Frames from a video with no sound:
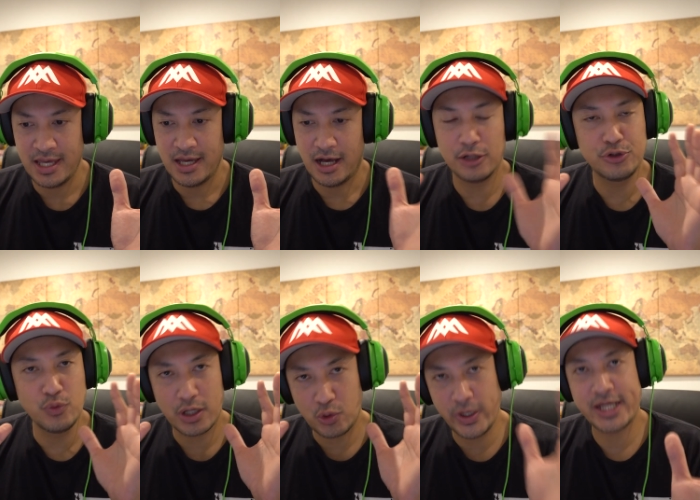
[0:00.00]
I'll do
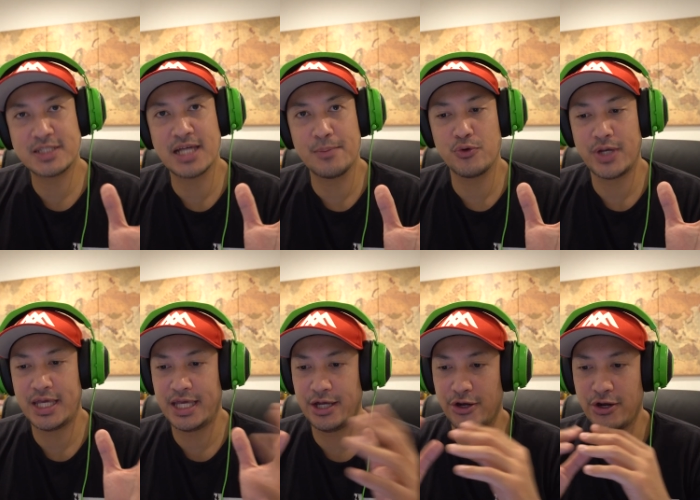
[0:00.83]
a quick summary
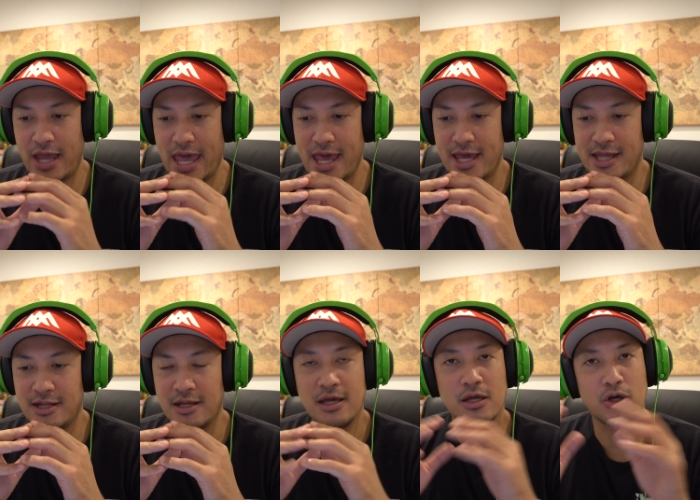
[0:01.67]
here and
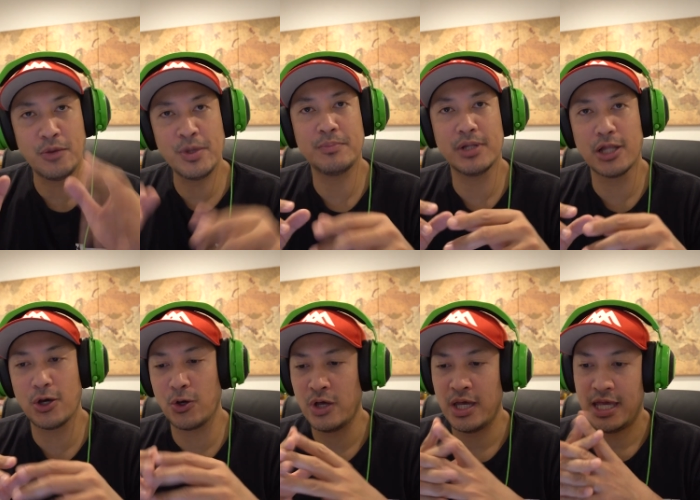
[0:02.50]
comment
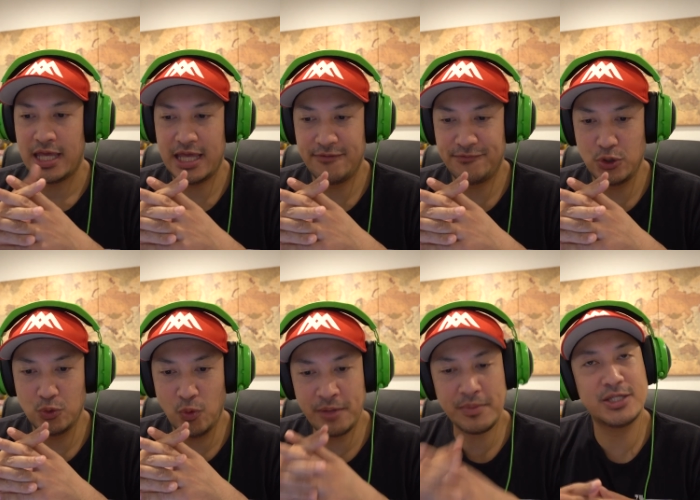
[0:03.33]
below if you
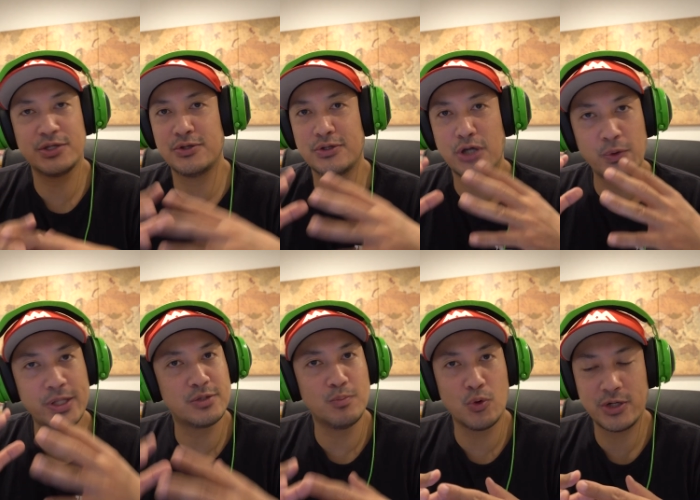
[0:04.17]
want me to go into
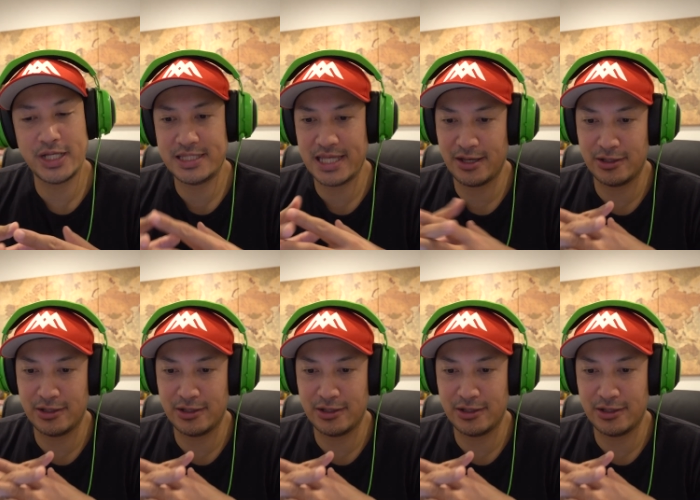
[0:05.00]
more detail,